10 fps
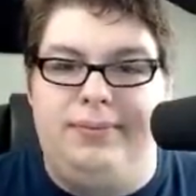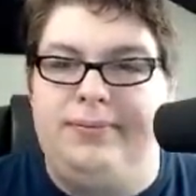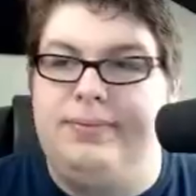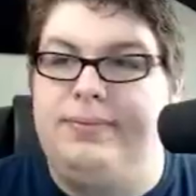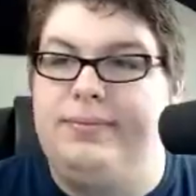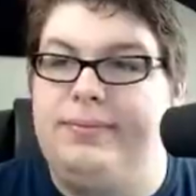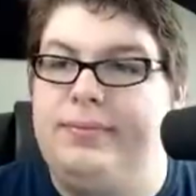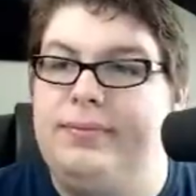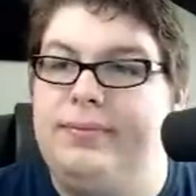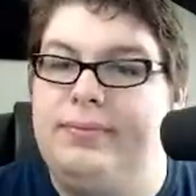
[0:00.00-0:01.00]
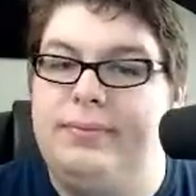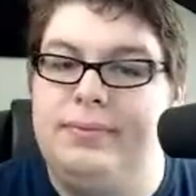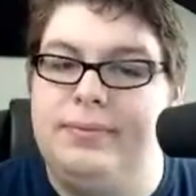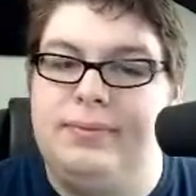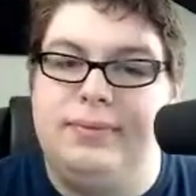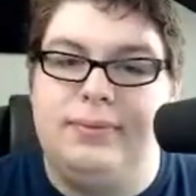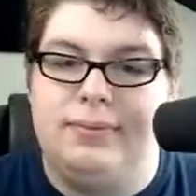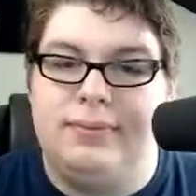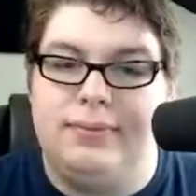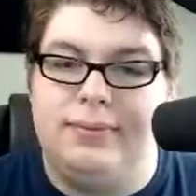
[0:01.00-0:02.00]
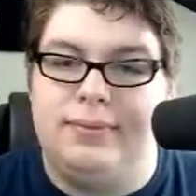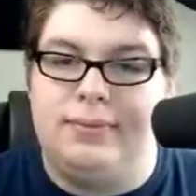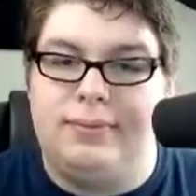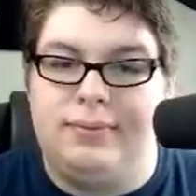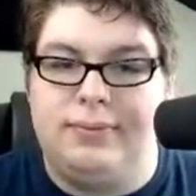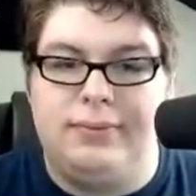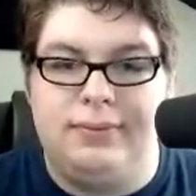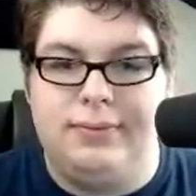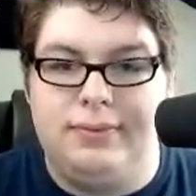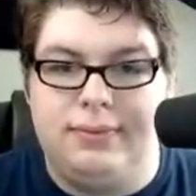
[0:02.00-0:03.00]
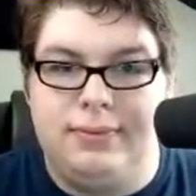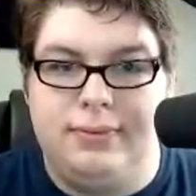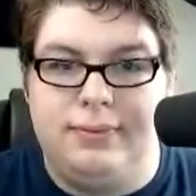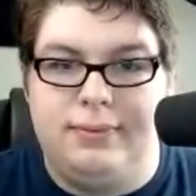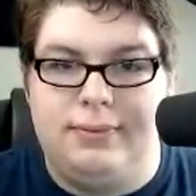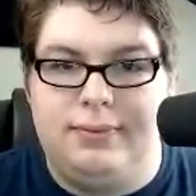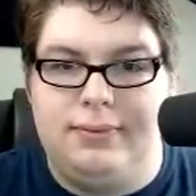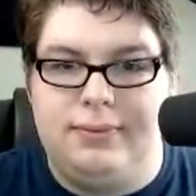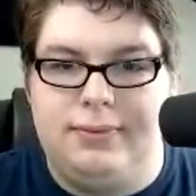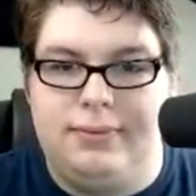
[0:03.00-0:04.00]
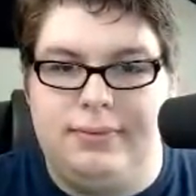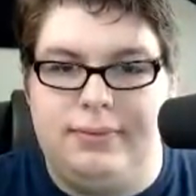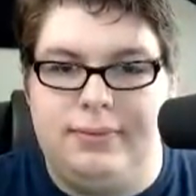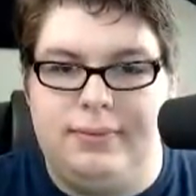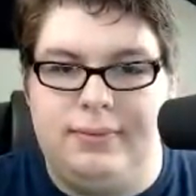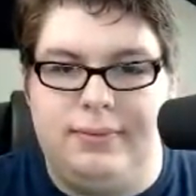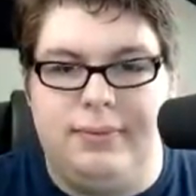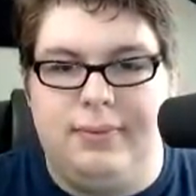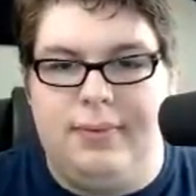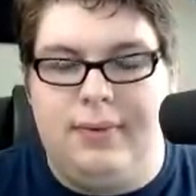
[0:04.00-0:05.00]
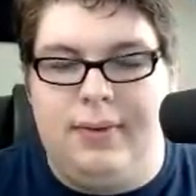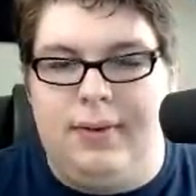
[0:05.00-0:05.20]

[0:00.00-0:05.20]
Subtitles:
(no one is talking)